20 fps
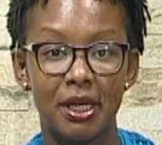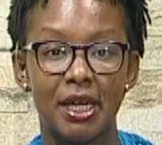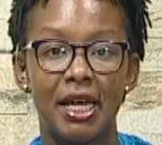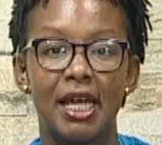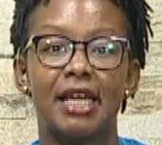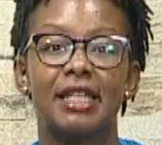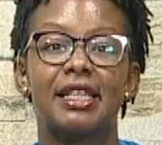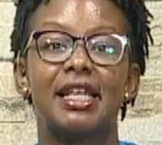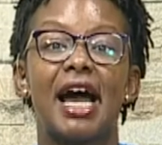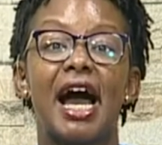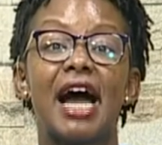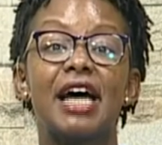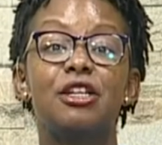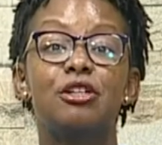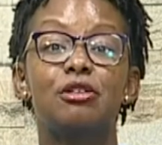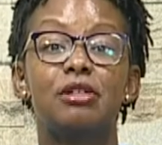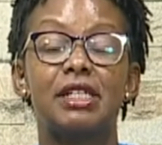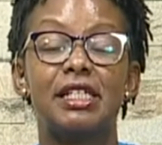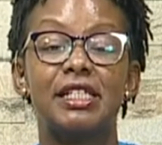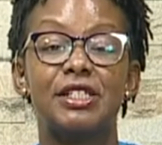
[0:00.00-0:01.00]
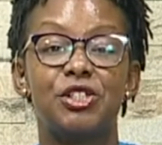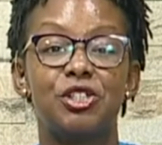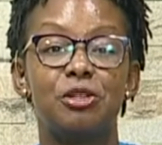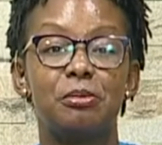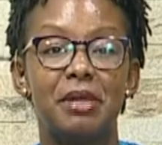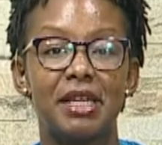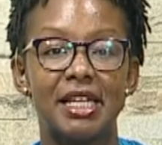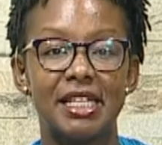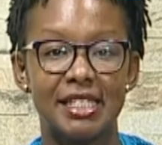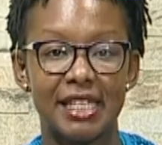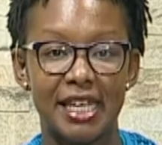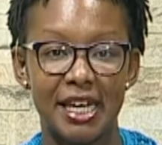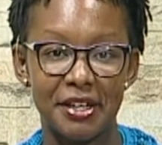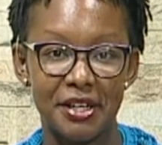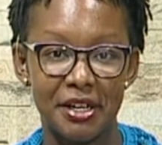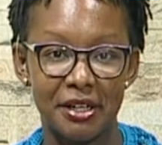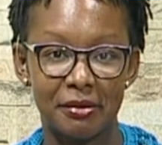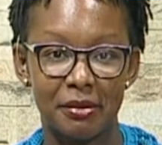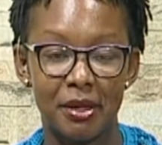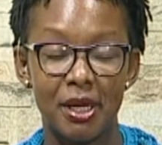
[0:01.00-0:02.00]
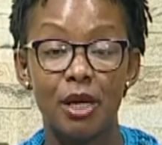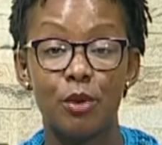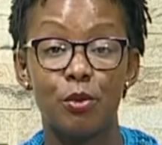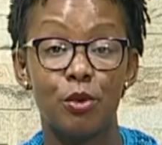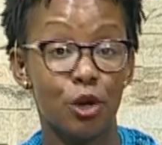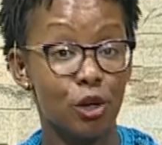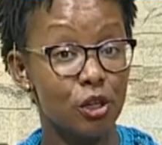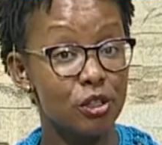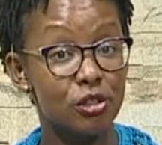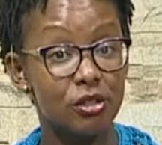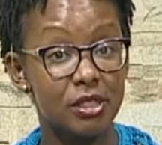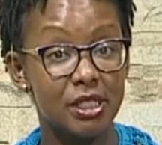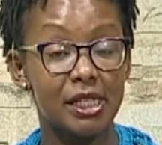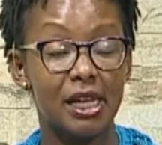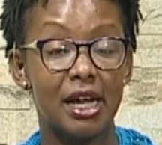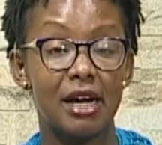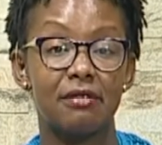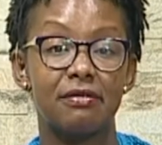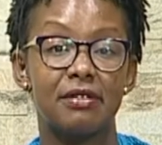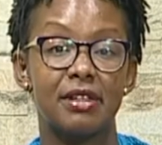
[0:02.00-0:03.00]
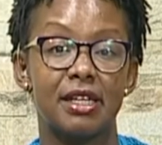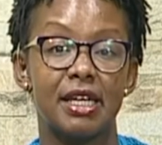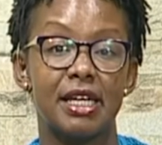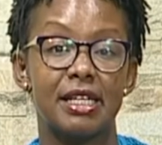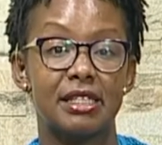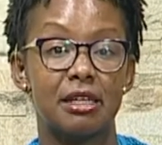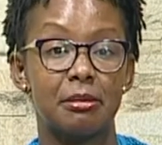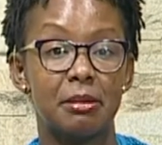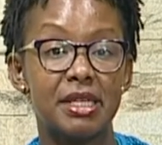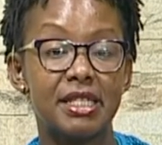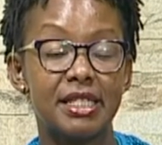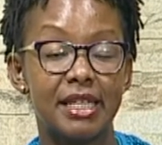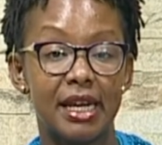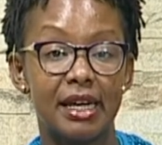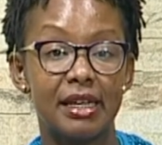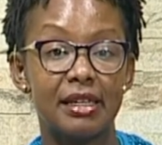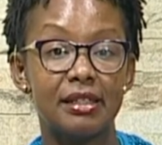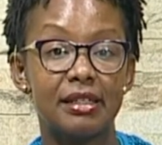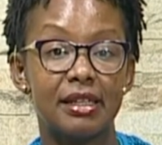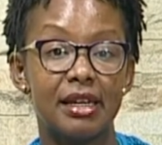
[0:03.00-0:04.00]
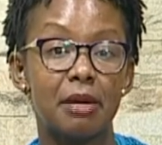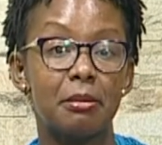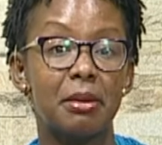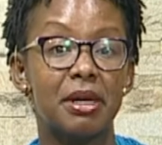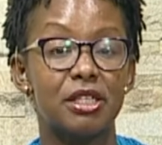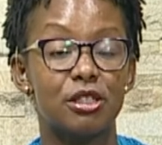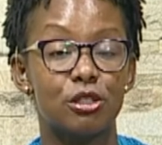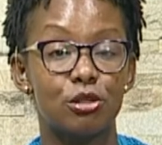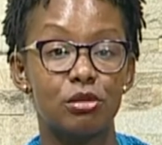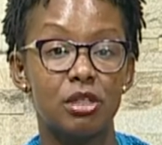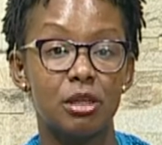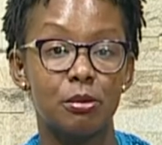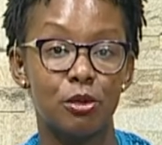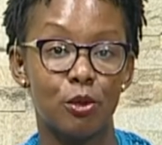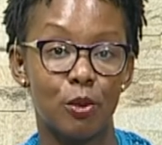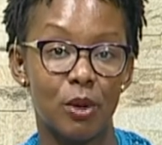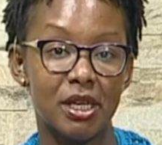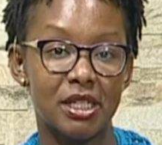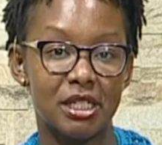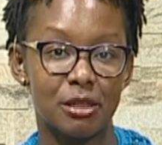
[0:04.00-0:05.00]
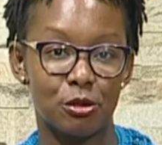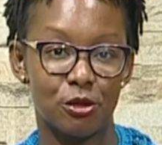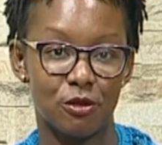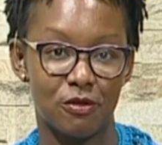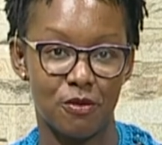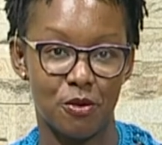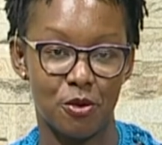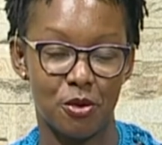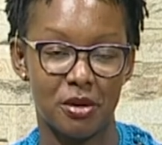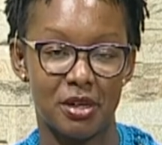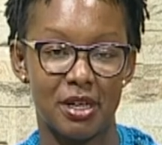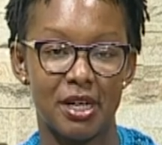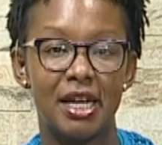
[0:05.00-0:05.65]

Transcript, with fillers: The handle is GBS Kenya. We also still have the SMS line. The number is 21144.